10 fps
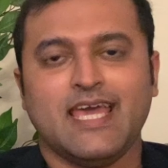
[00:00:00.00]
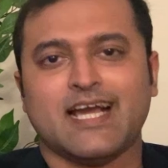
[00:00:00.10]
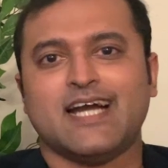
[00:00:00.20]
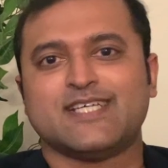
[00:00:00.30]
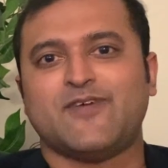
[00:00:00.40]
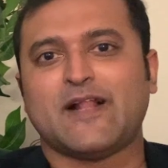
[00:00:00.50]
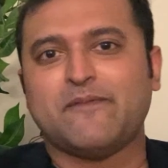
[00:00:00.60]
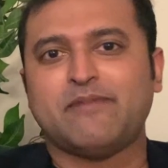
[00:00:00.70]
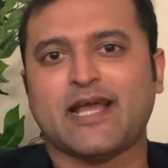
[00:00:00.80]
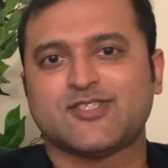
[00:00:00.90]
guys,
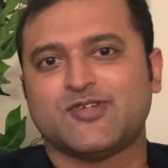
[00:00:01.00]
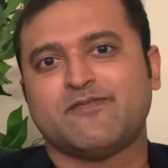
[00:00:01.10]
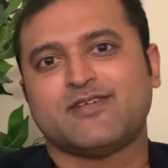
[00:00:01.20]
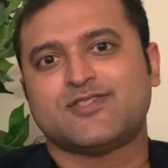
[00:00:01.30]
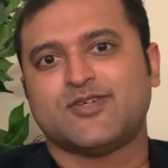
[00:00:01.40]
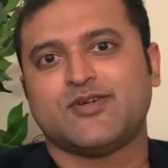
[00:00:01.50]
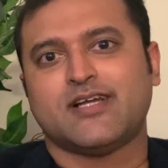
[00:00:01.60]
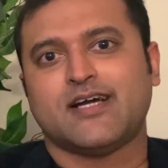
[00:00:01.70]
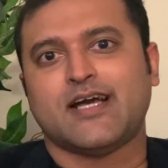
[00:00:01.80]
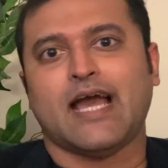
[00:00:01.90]
welcome back to Investor
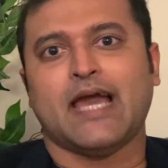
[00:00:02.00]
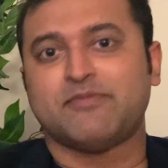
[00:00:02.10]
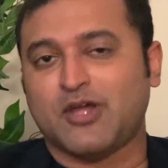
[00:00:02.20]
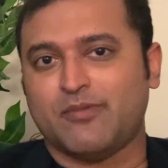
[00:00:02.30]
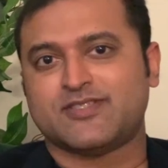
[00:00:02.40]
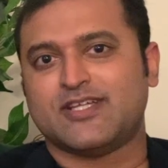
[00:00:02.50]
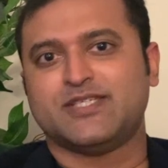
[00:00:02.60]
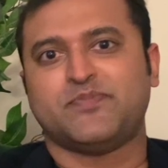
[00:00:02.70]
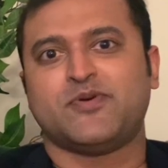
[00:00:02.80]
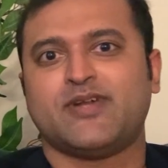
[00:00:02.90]
Yoda. I'm Thomas Reggie
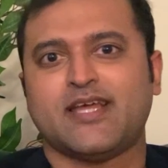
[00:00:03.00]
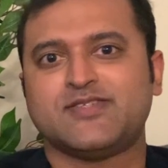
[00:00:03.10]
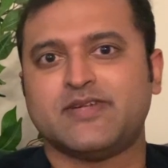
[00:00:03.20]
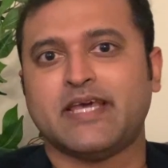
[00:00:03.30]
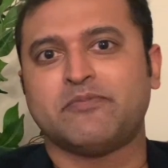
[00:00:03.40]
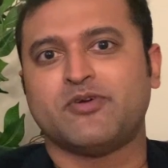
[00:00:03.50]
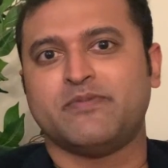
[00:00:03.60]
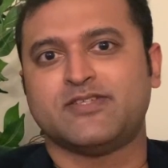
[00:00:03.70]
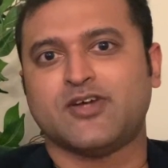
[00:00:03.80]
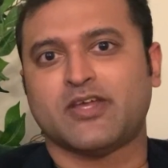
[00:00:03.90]
Punna, and today I'm going to
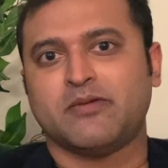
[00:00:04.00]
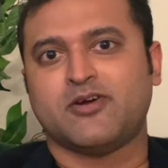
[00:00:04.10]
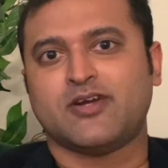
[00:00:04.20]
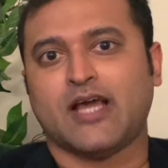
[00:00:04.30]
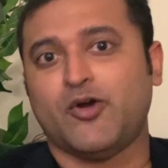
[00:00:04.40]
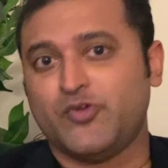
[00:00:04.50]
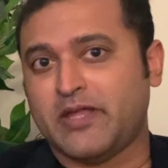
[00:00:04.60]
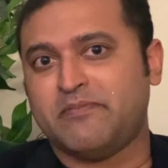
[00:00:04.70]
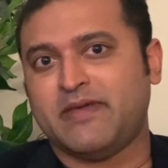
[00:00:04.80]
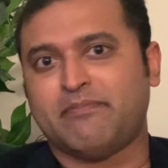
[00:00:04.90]
be talking about how you
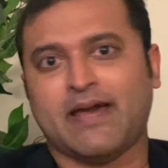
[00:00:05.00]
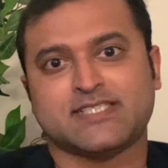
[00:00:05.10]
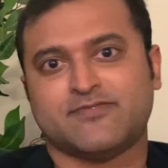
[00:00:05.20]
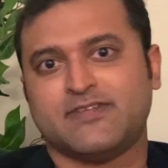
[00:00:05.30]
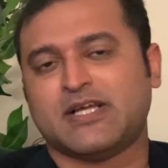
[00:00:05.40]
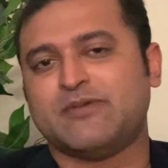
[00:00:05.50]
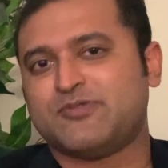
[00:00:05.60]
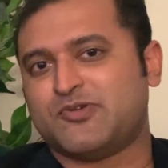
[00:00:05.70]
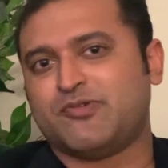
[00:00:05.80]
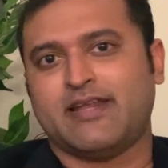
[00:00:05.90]
can make passive income
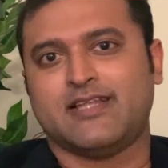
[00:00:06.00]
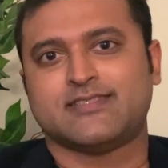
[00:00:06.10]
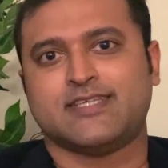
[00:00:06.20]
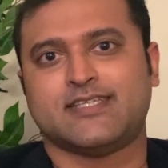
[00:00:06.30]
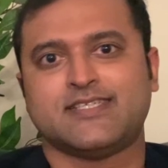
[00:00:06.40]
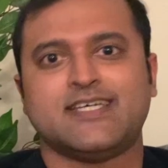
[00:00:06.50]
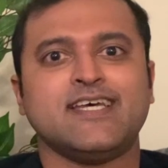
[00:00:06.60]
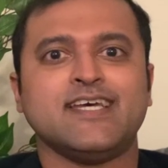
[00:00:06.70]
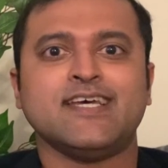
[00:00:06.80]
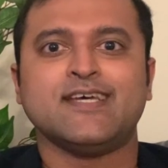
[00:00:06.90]
through real estate.
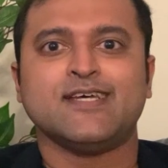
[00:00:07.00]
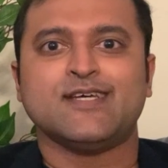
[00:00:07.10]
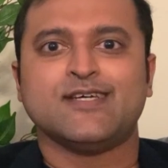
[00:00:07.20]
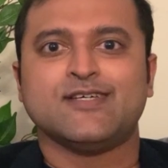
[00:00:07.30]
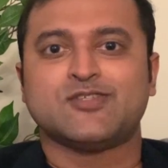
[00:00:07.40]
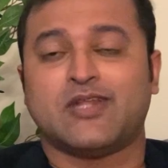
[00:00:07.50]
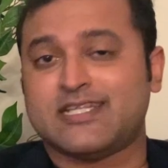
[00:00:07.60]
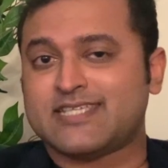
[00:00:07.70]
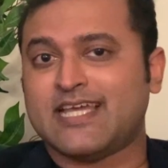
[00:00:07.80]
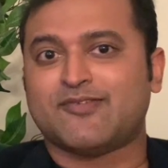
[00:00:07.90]
So
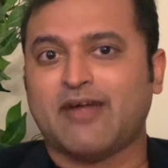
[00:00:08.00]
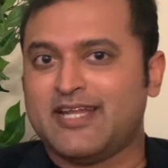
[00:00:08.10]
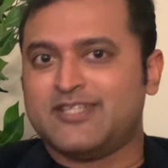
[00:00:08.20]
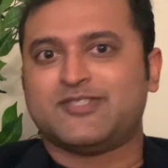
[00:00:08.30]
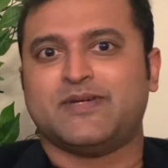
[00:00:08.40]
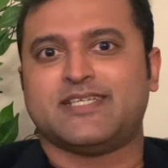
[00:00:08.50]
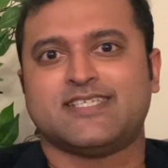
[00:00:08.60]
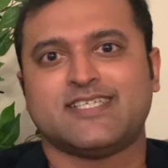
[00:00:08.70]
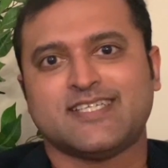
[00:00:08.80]
let's get right into it.